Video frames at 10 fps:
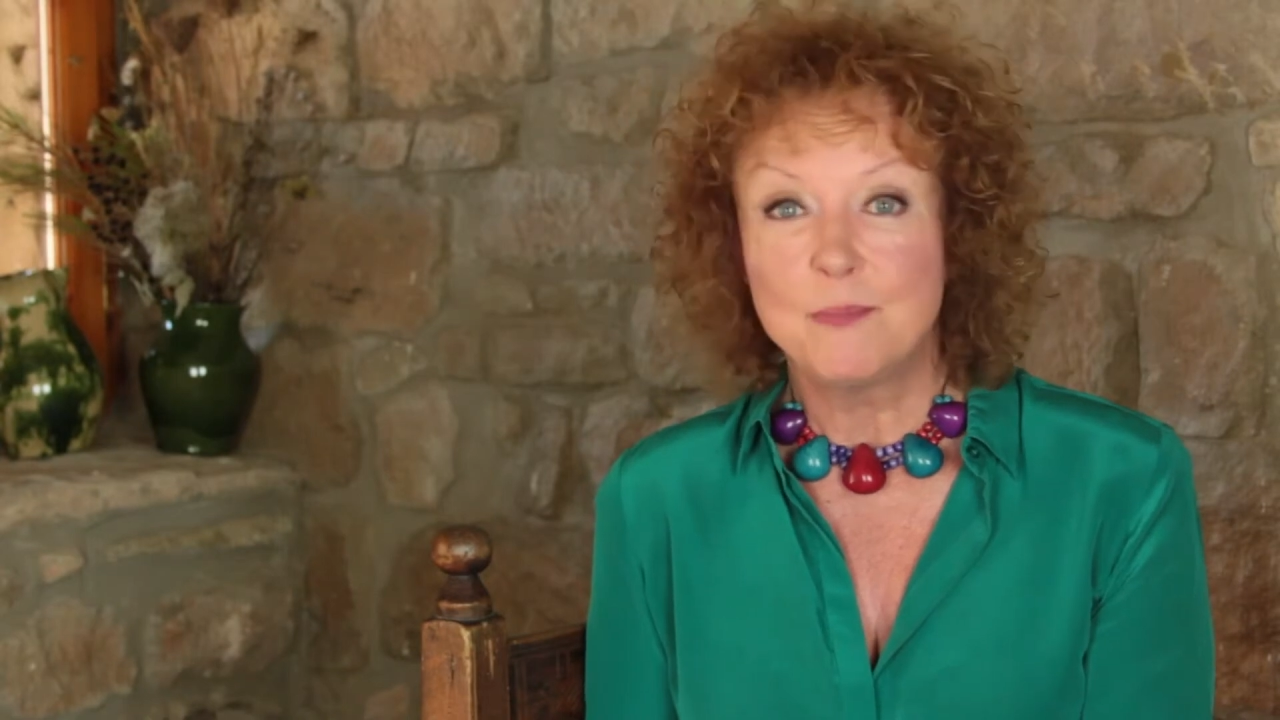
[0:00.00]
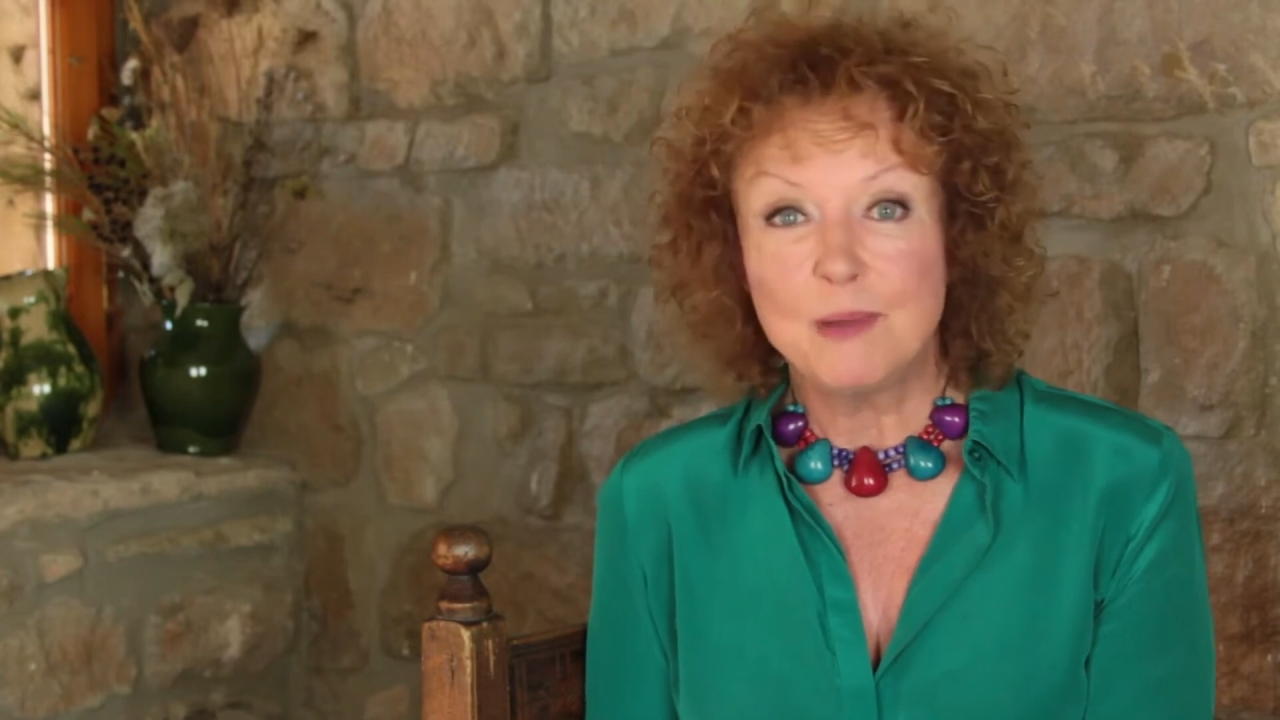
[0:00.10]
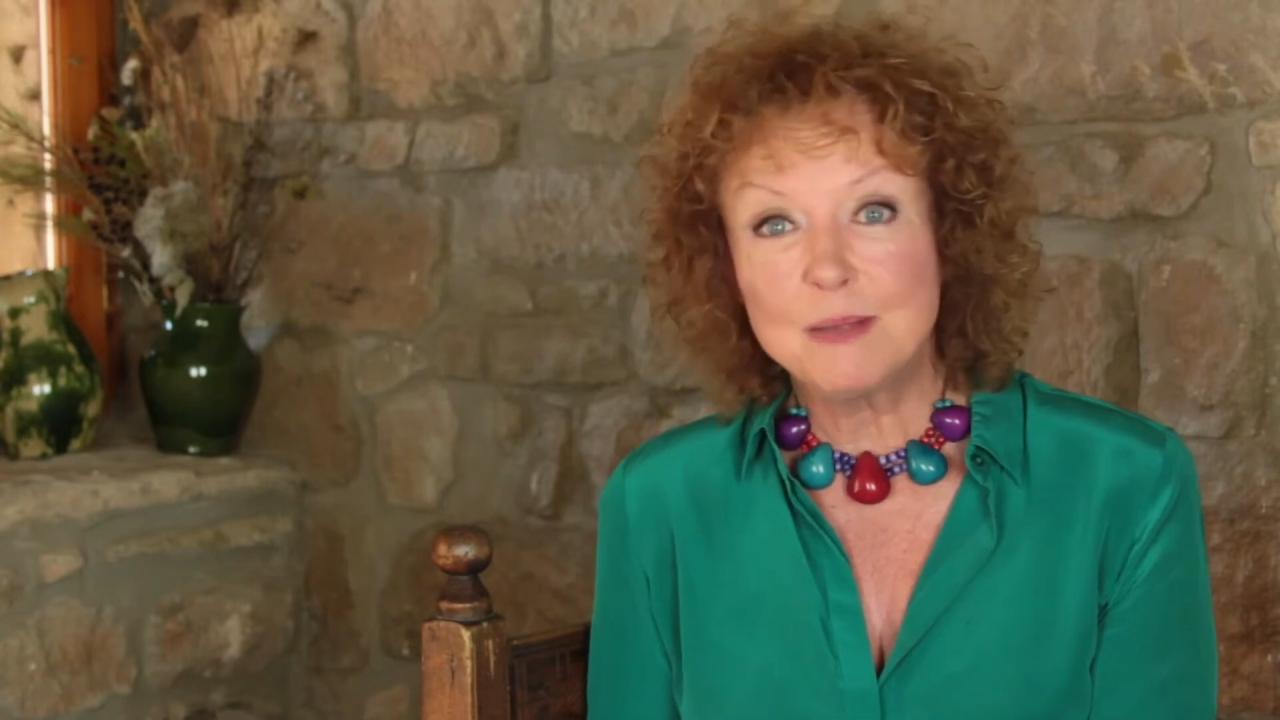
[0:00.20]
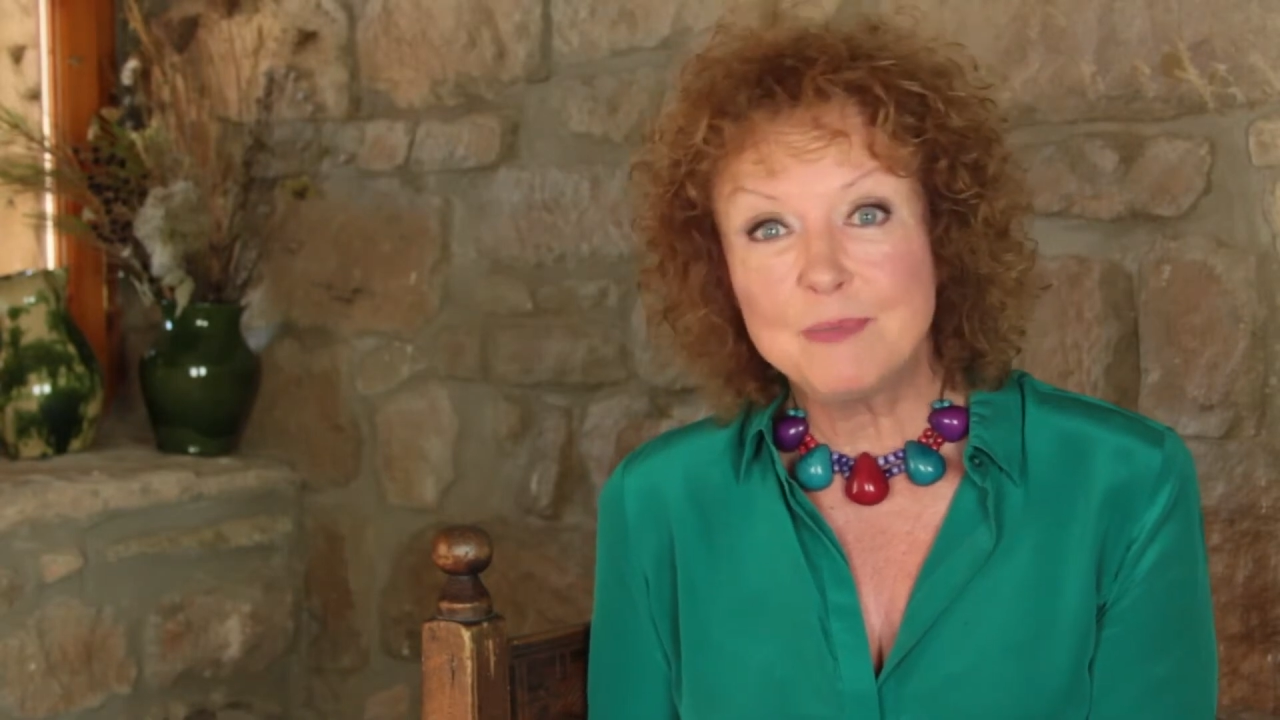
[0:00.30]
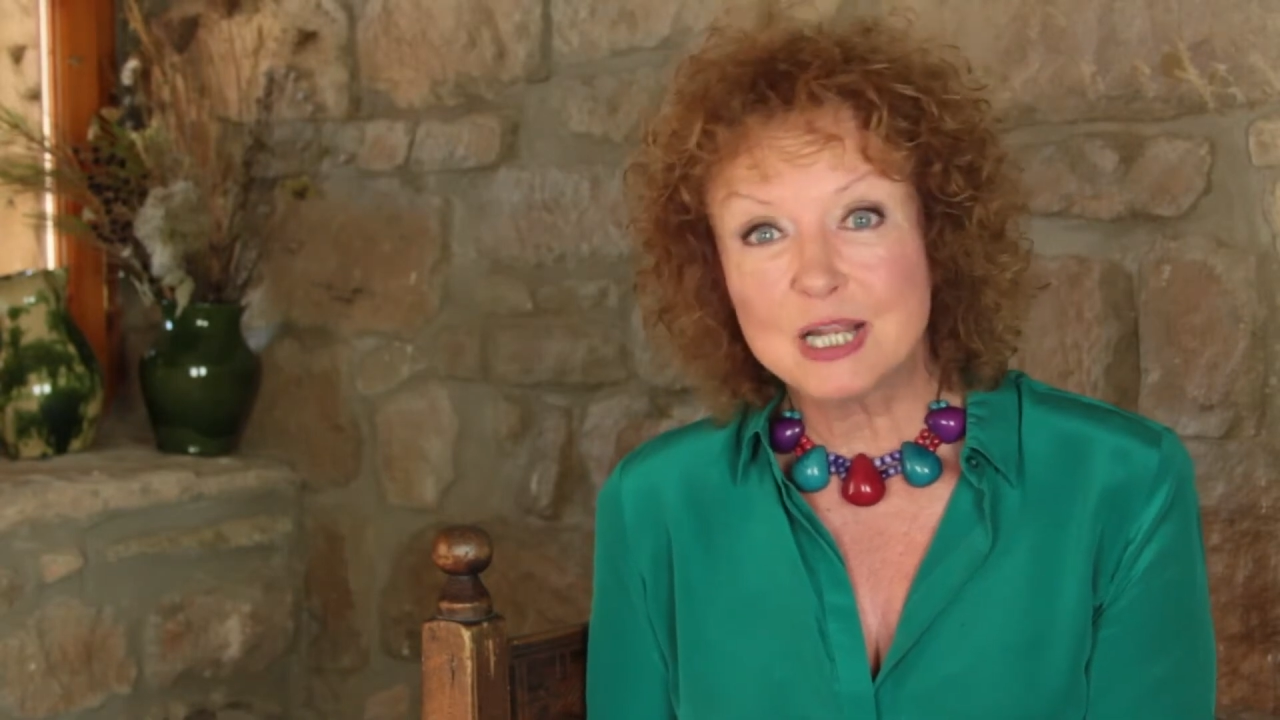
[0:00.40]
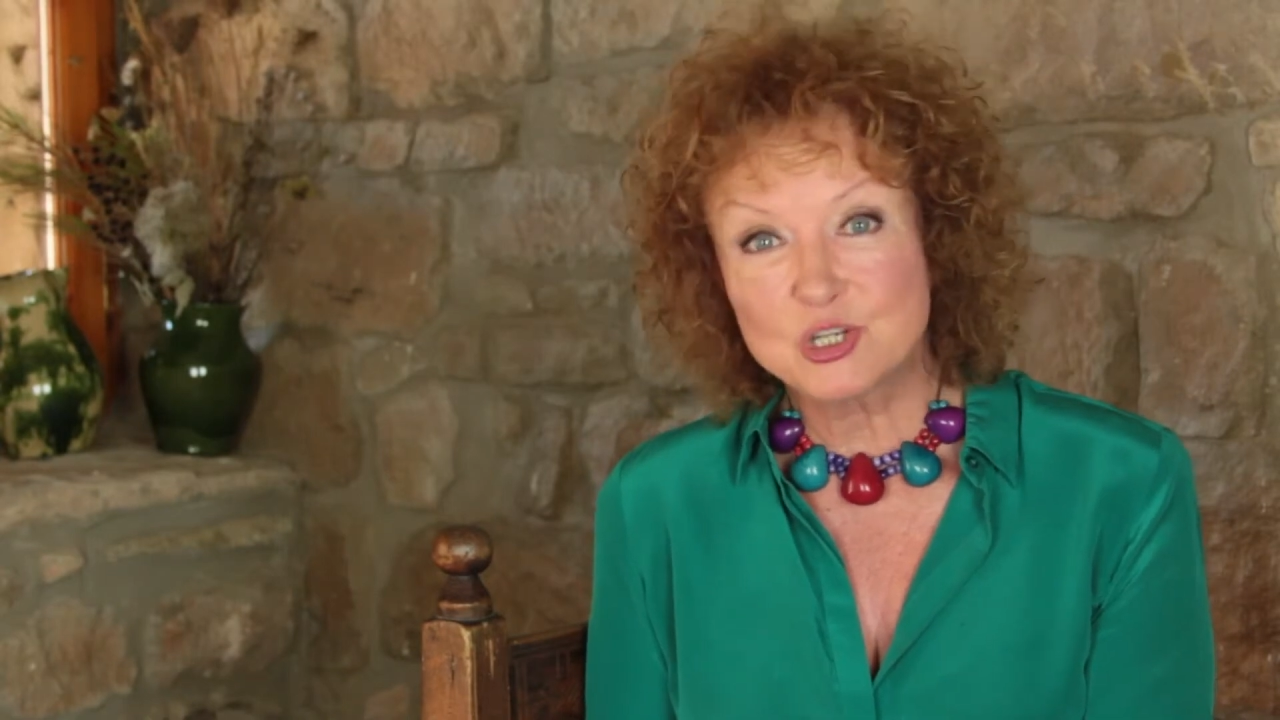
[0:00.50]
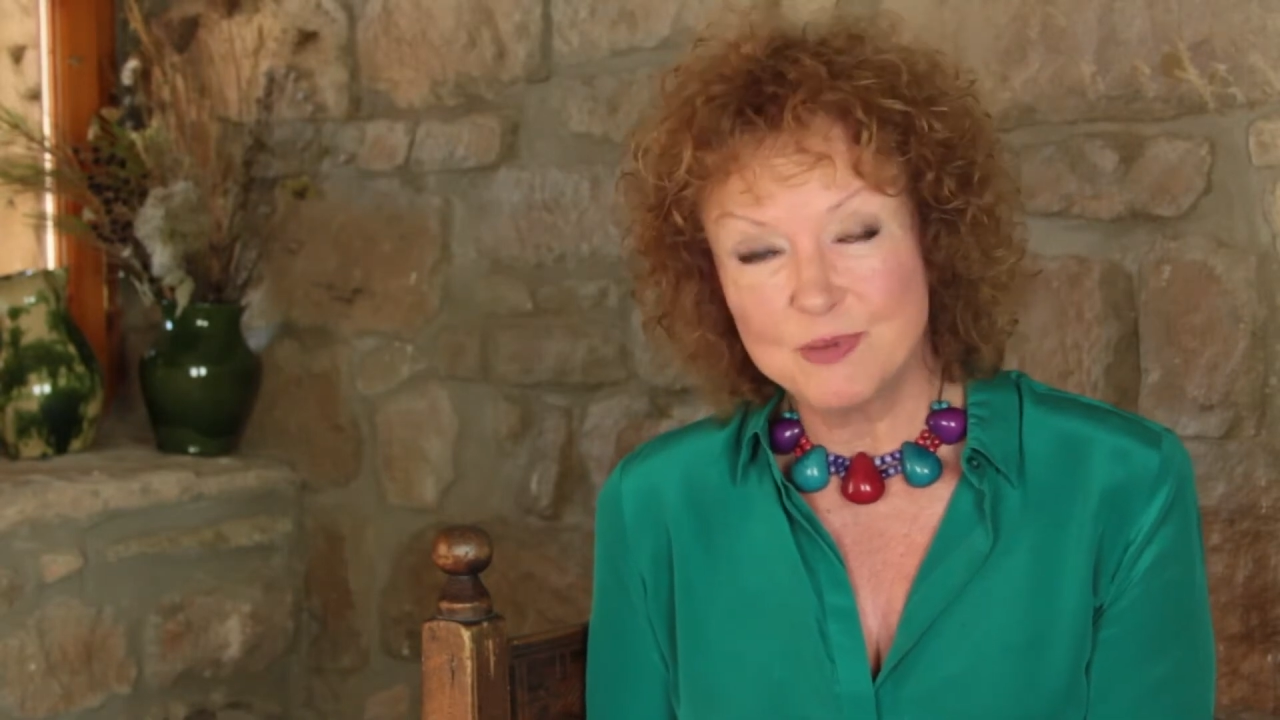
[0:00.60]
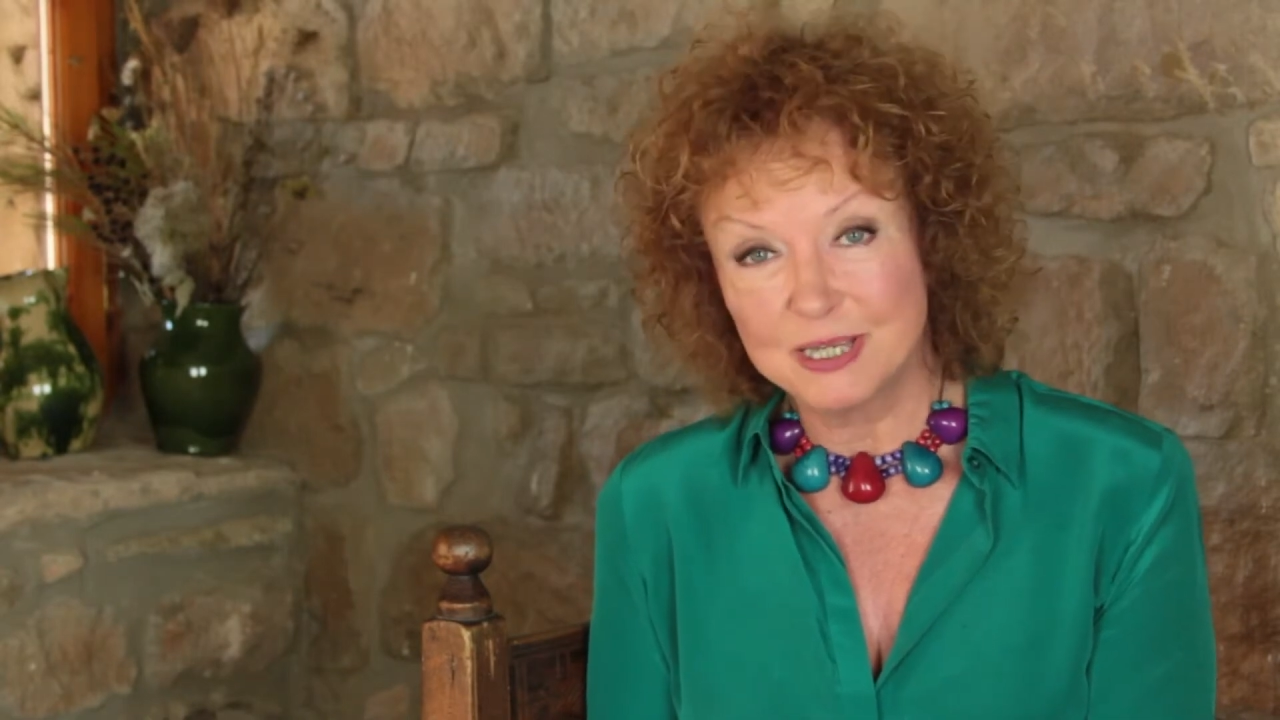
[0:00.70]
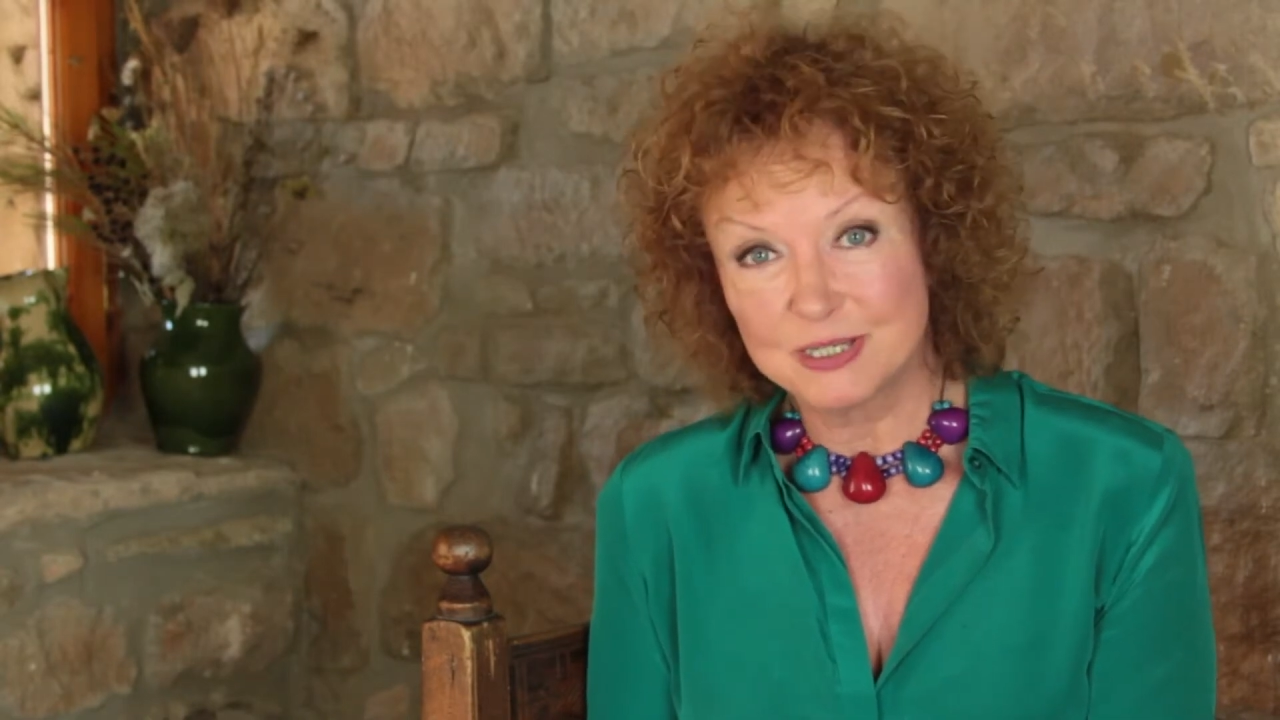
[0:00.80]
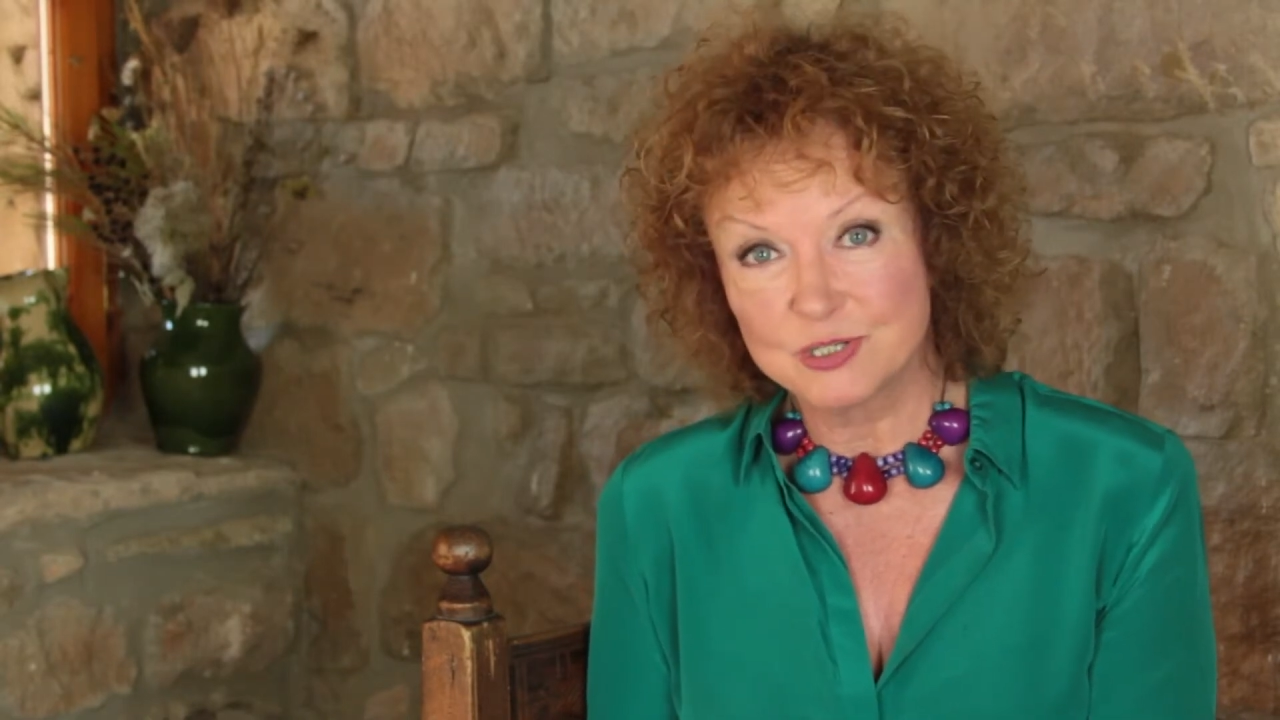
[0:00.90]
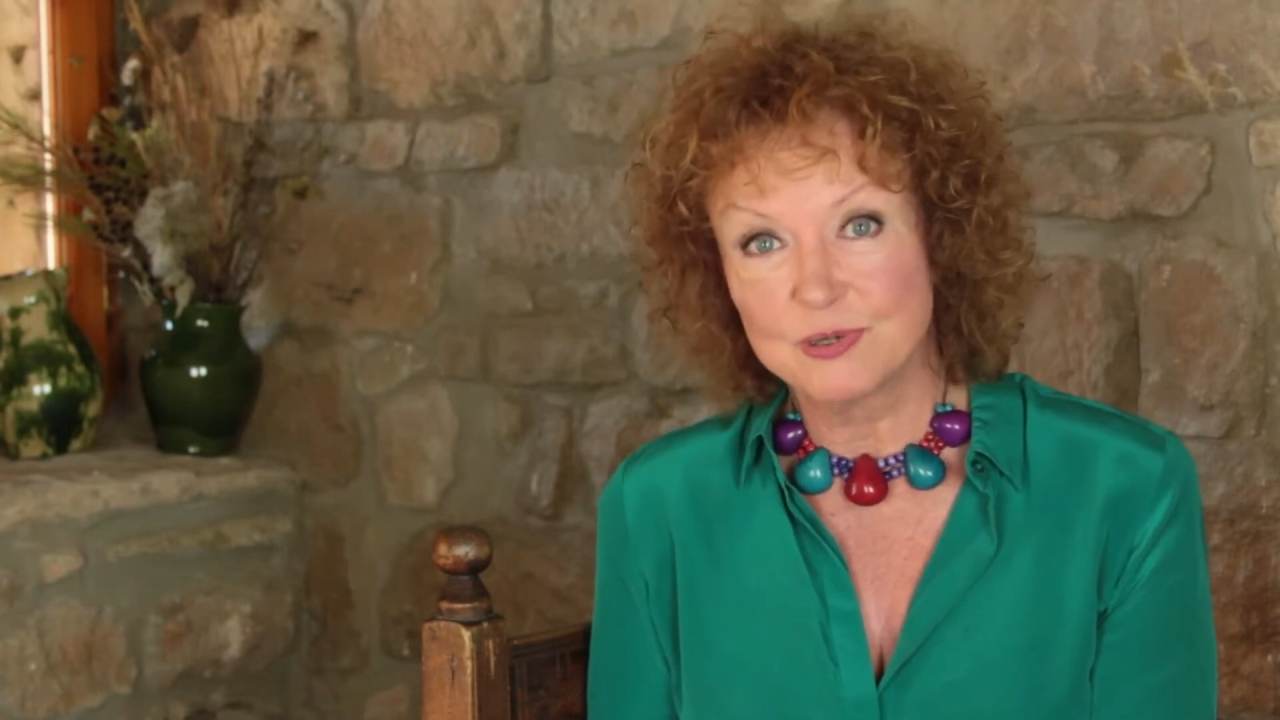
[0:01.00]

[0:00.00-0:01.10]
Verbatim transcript: my matchmakers